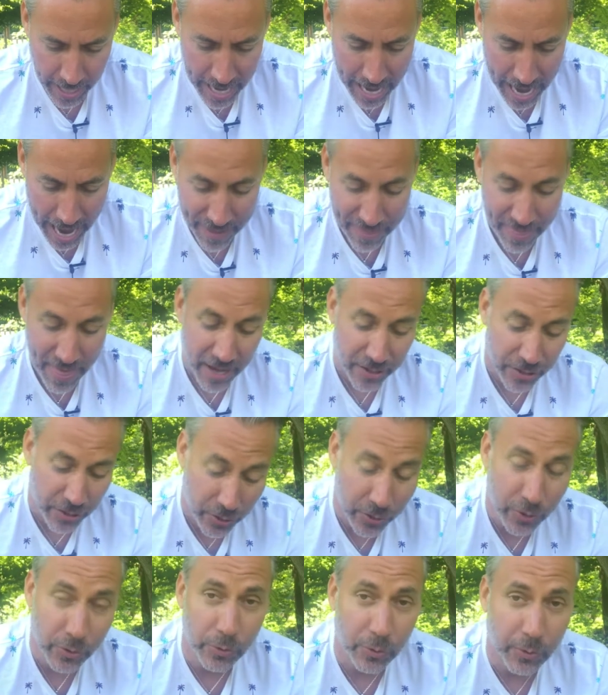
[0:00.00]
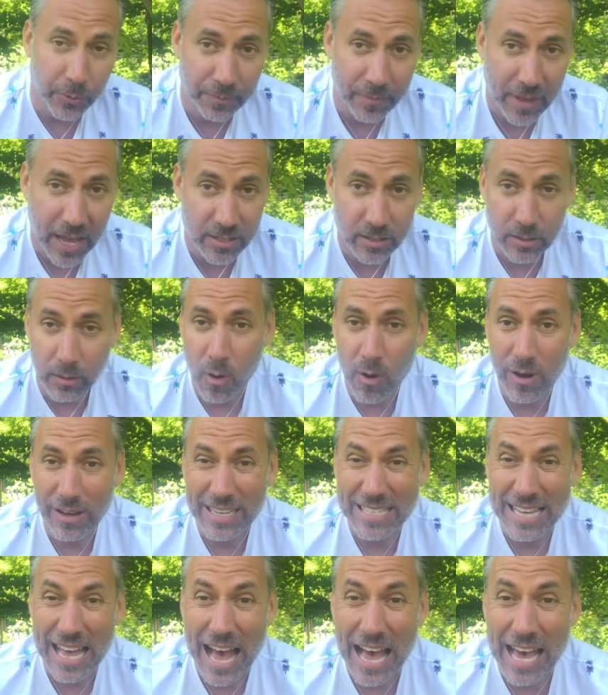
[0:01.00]
And that you, as long
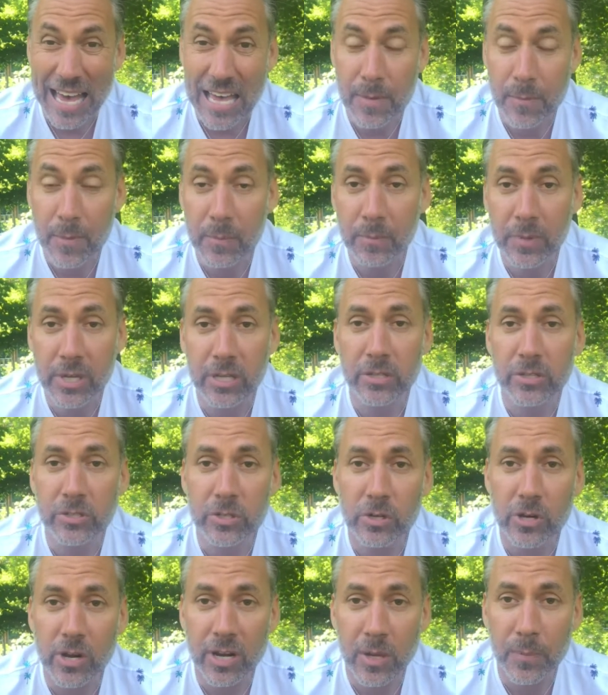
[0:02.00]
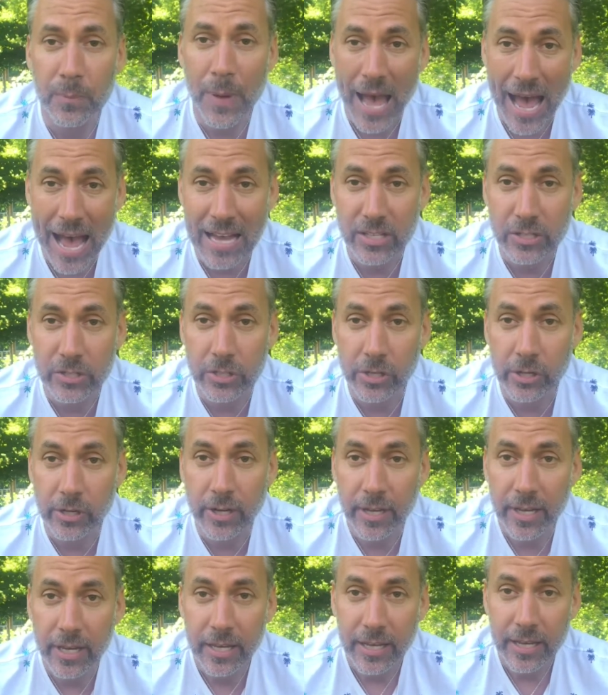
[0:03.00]
as I am a minister and a pastor,
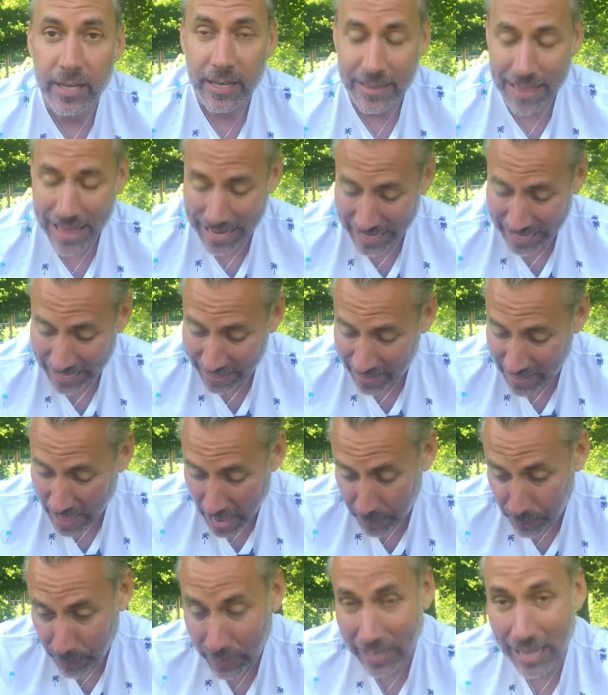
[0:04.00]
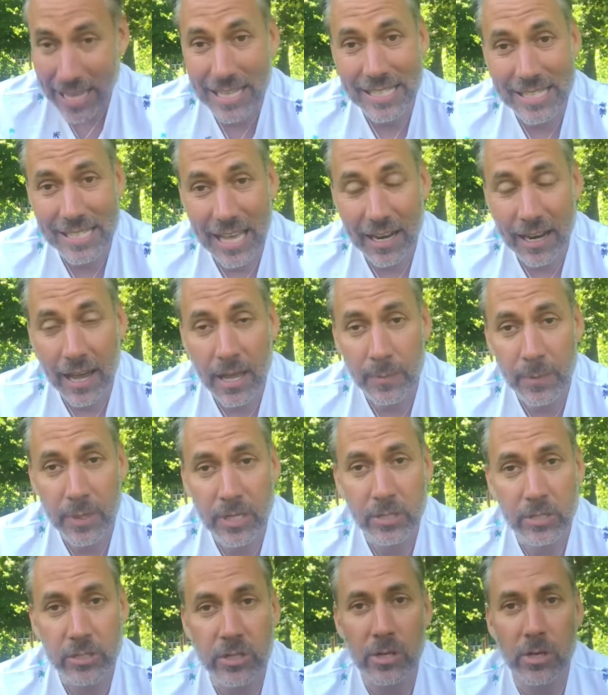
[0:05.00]
that in that place that I
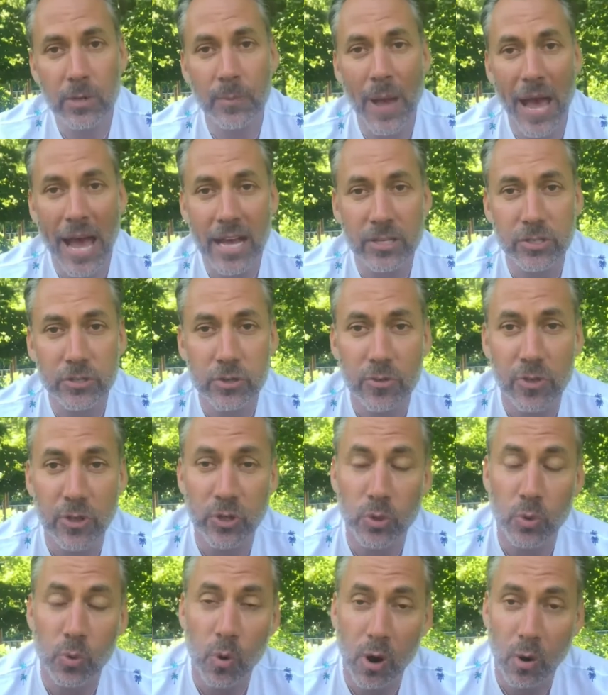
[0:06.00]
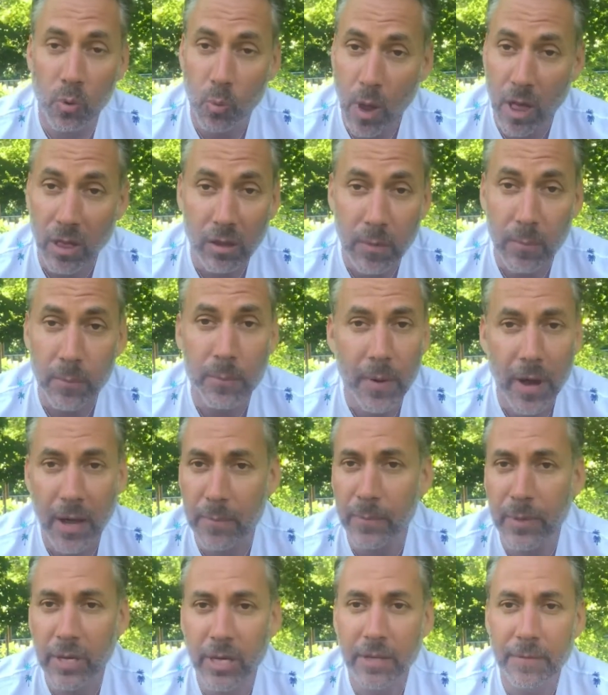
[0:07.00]
minister and pastor, that you are welcomed by
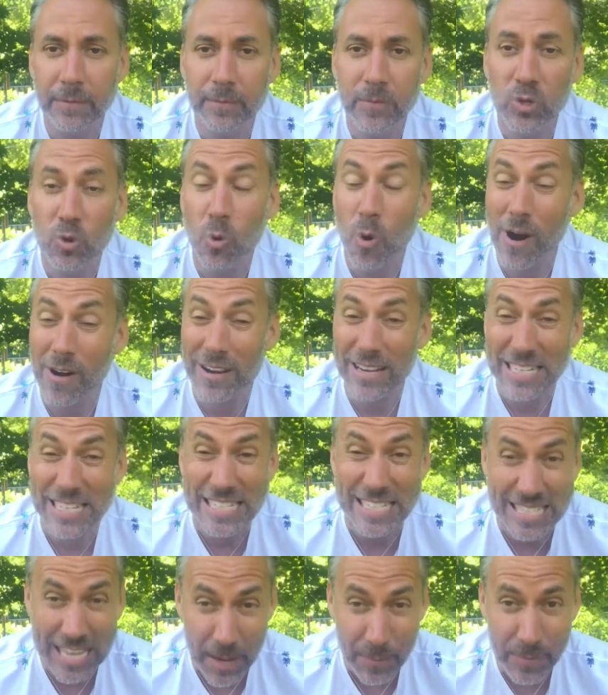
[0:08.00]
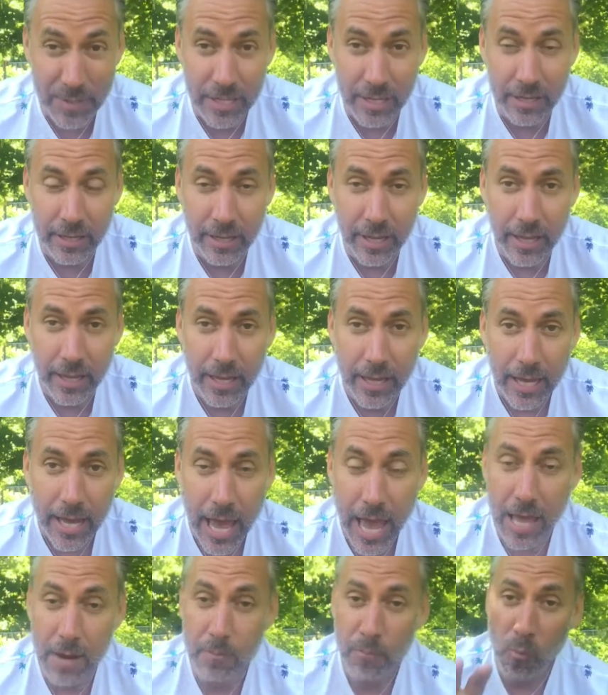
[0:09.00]
me, you are accepted,
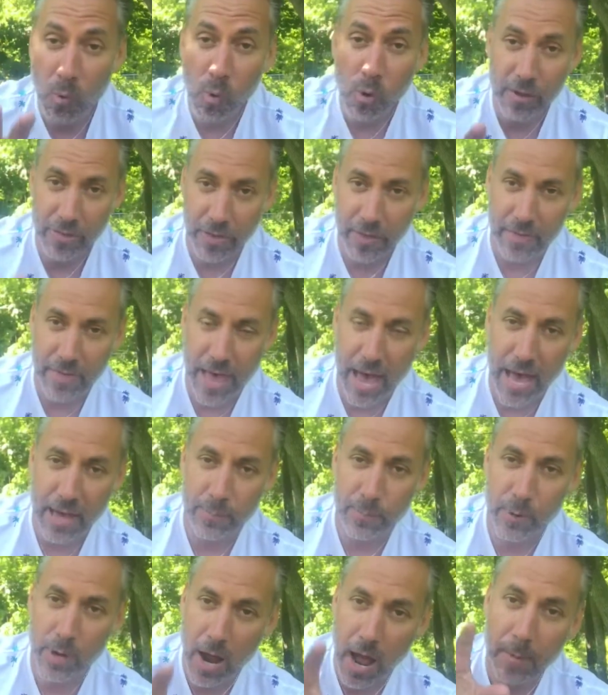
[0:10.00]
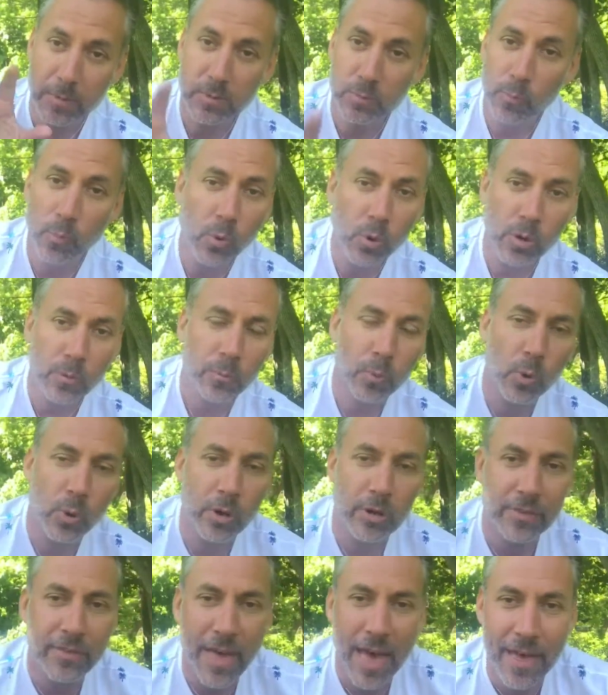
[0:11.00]
and more than that, perhaps more
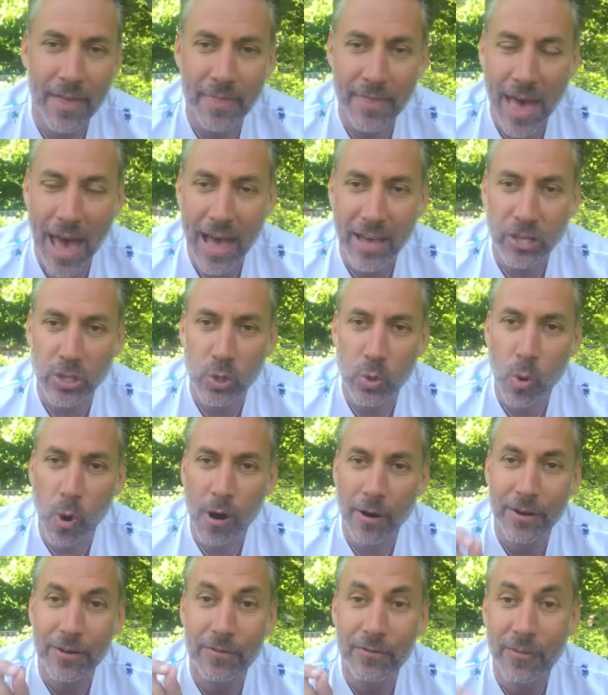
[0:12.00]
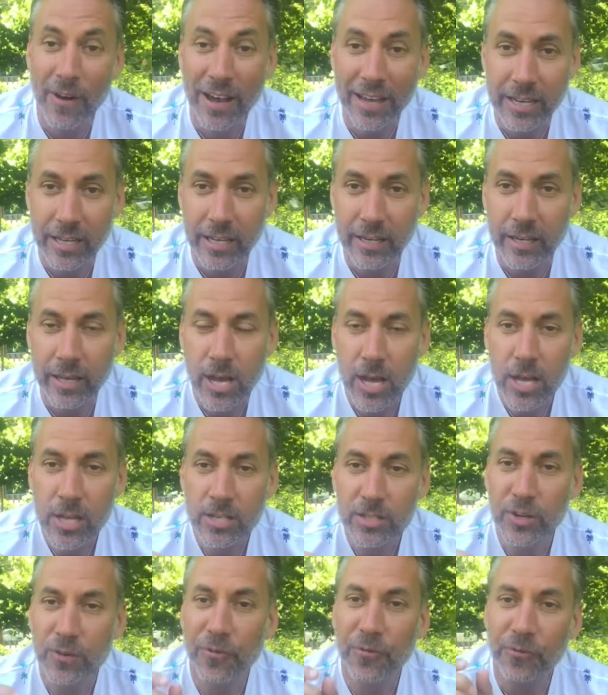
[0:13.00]
important than that, you are invited
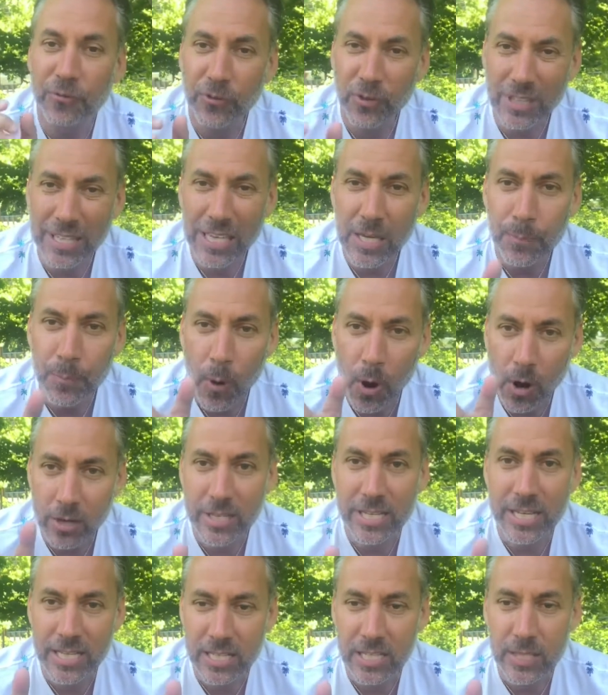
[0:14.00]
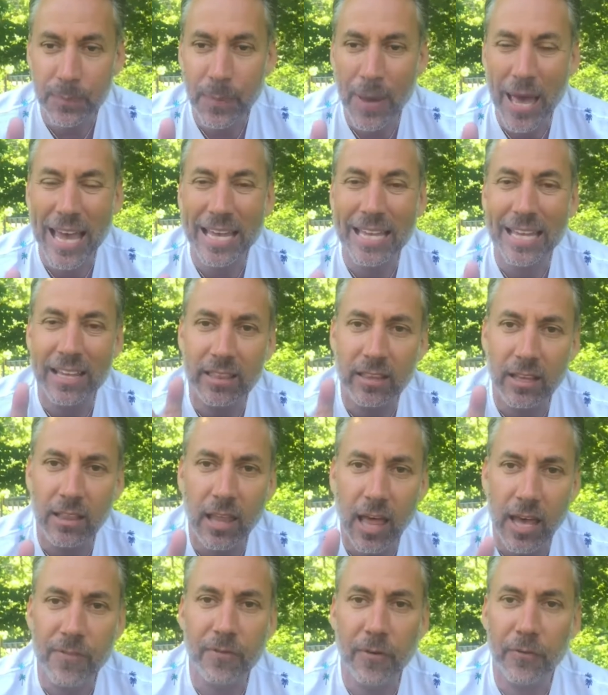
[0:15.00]
to fully participate in the
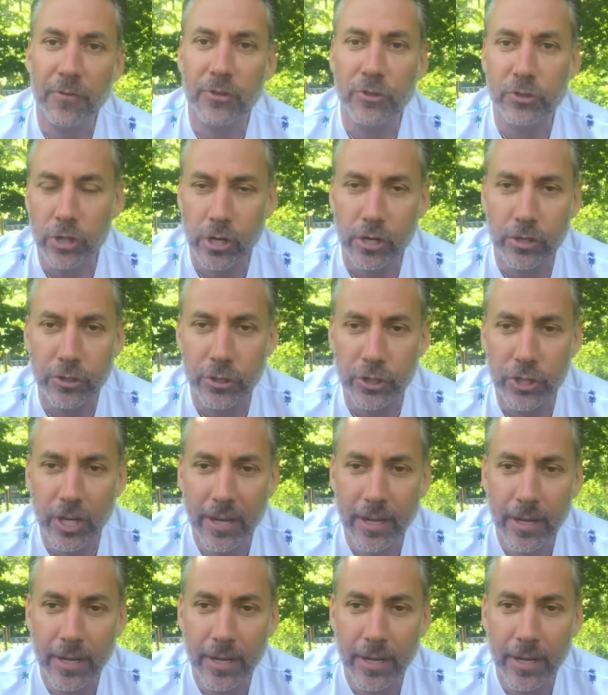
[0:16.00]
life of the church.